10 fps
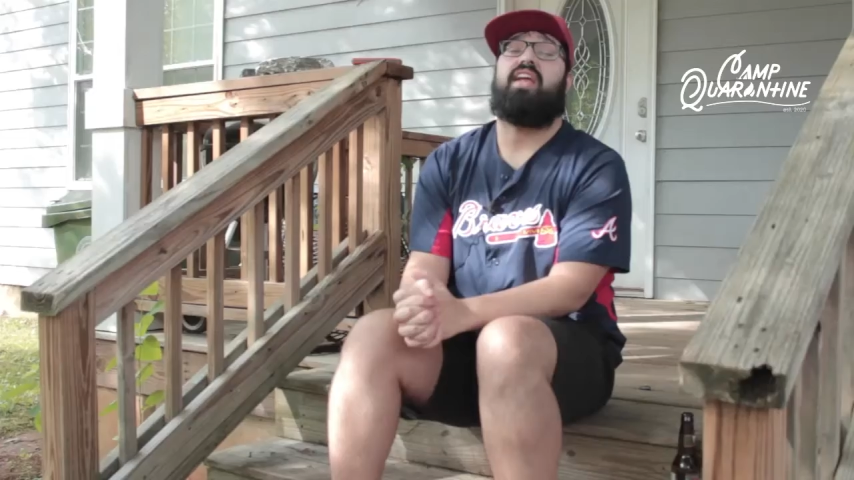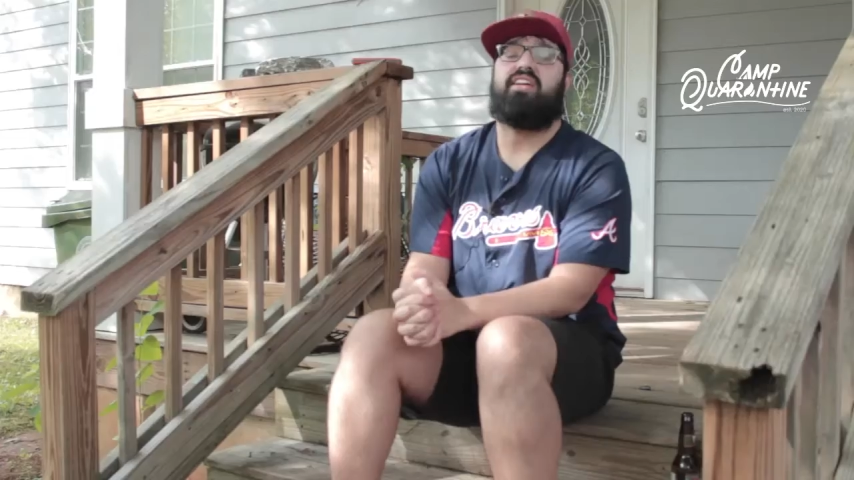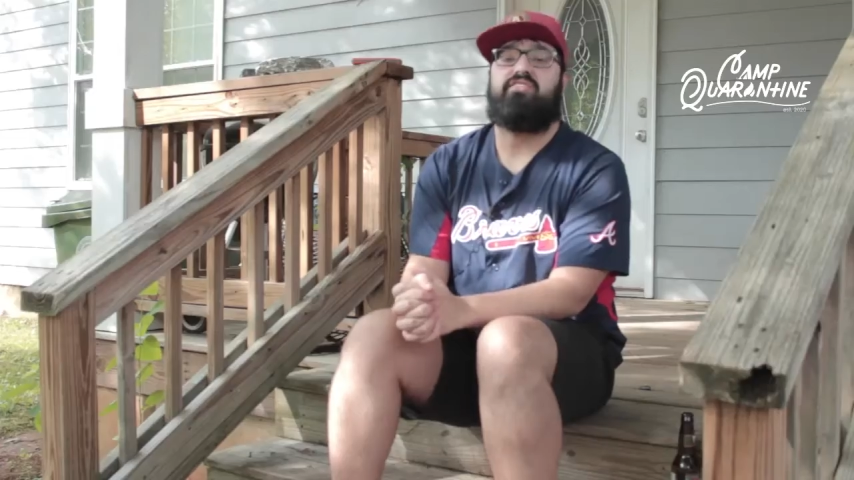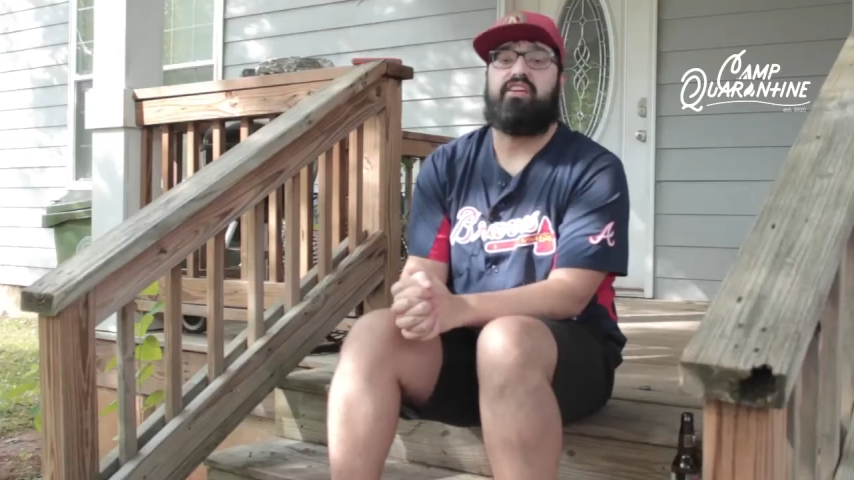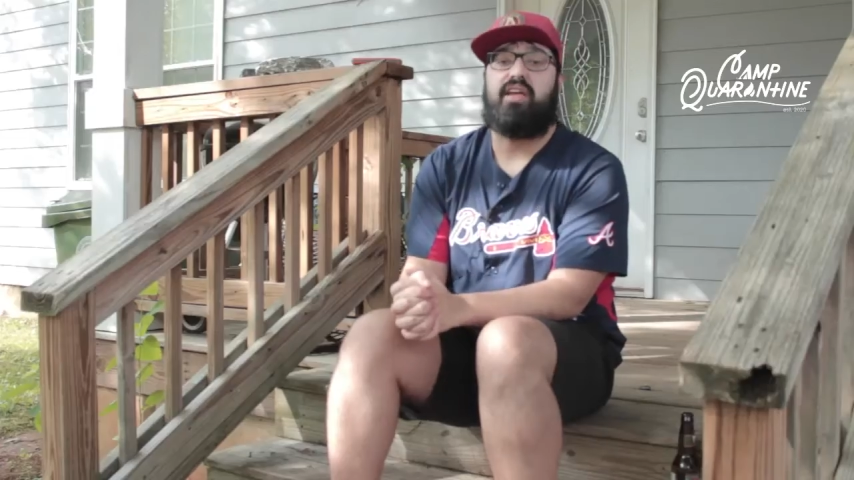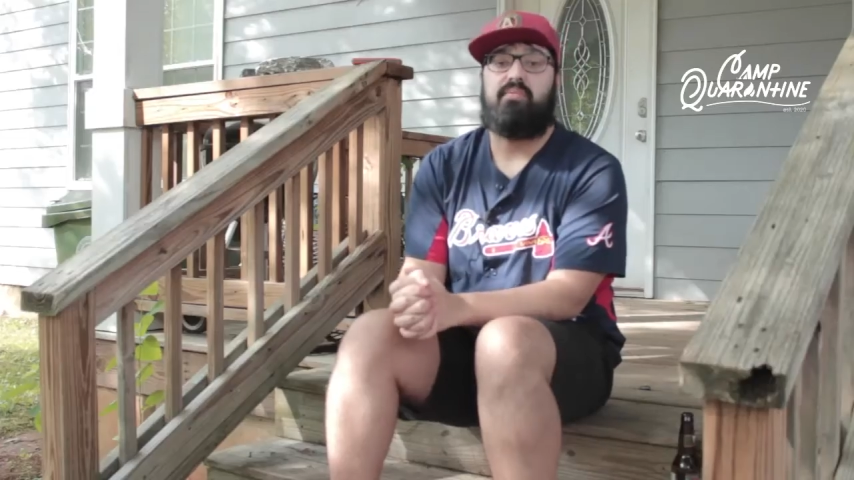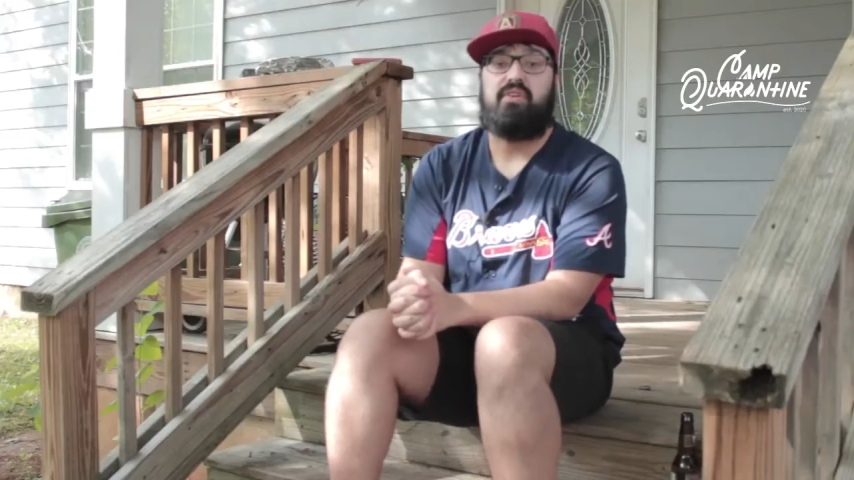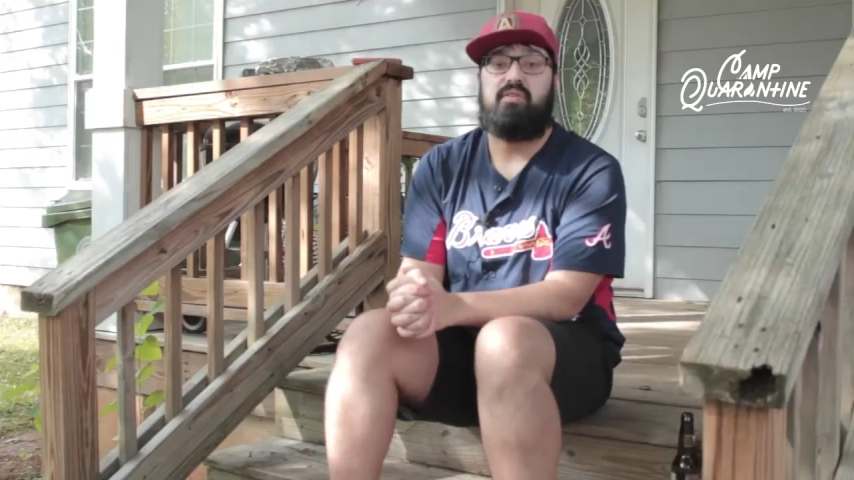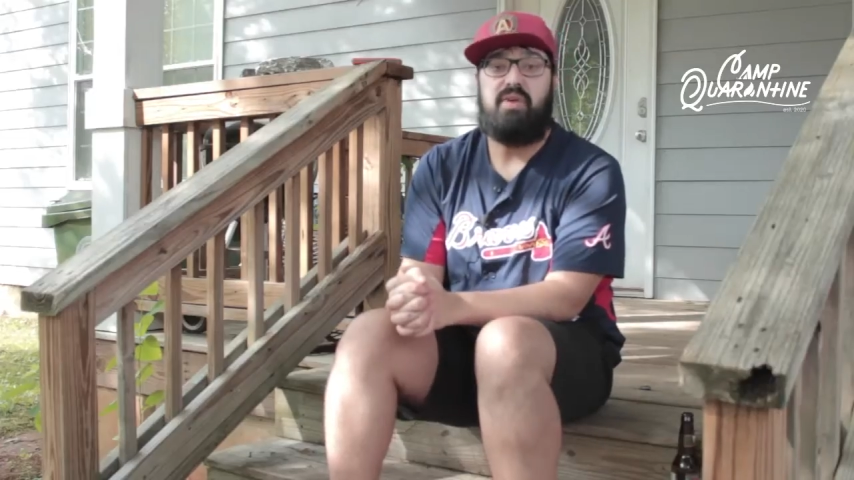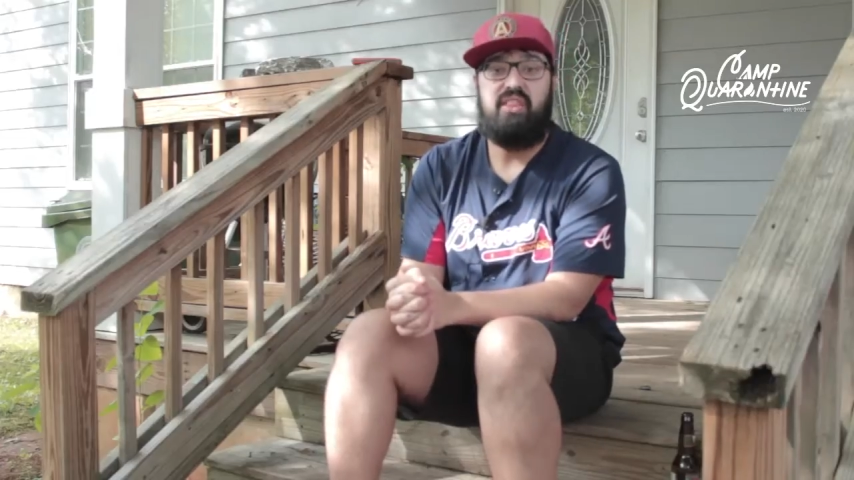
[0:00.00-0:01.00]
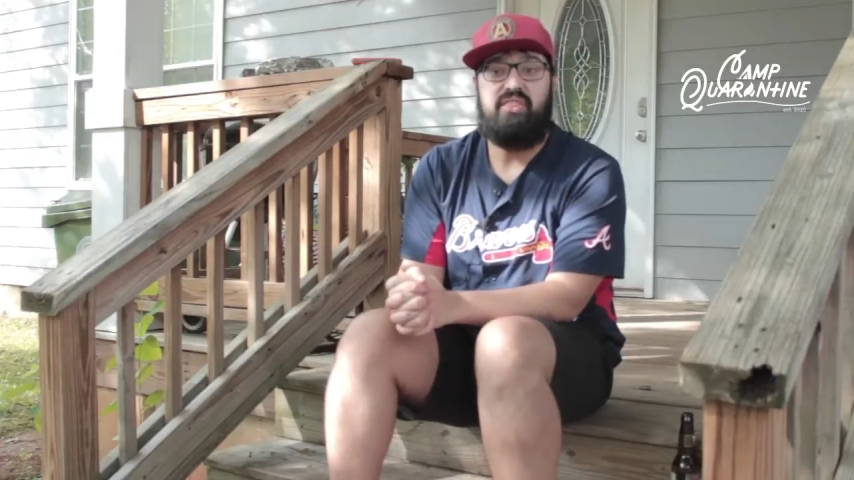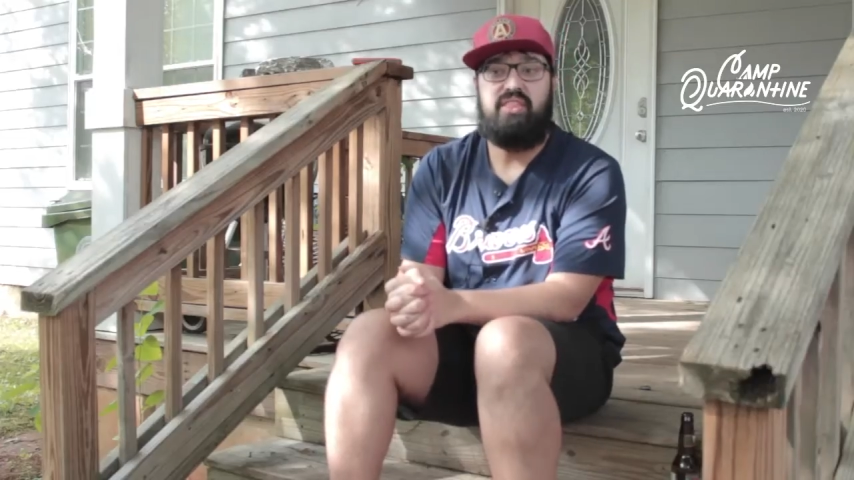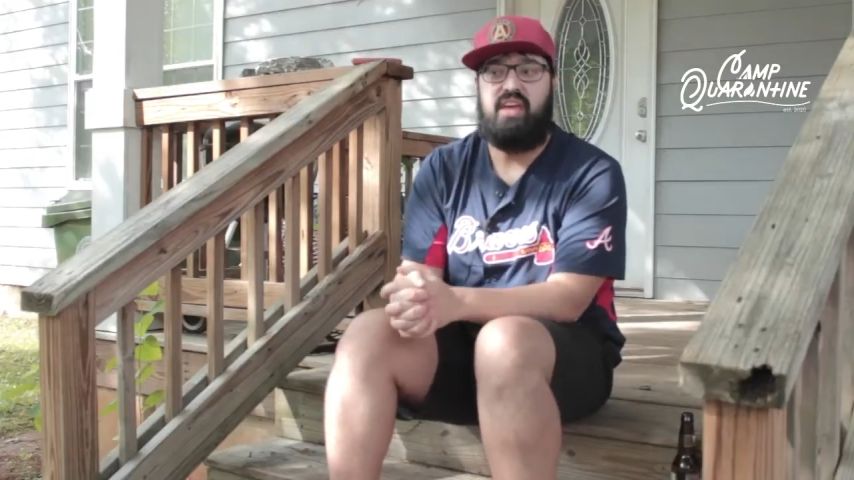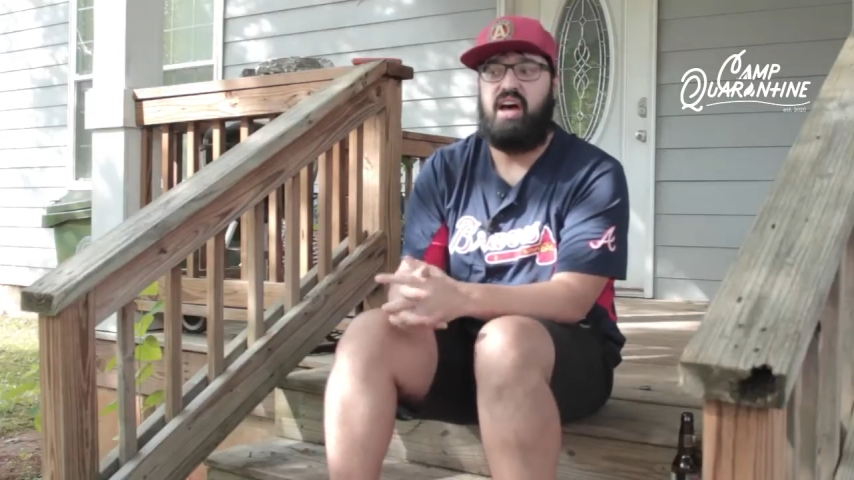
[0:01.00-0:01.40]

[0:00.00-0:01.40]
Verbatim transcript: National Hamburger Month.